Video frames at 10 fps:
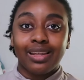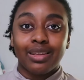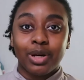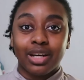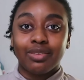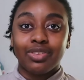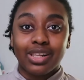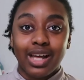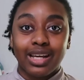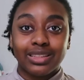in the back of
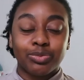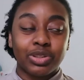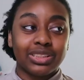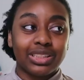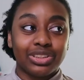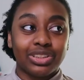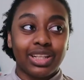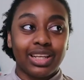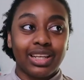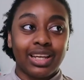the class, but
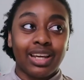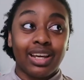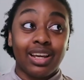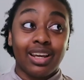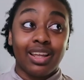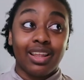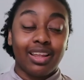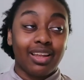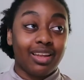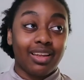essentially uh,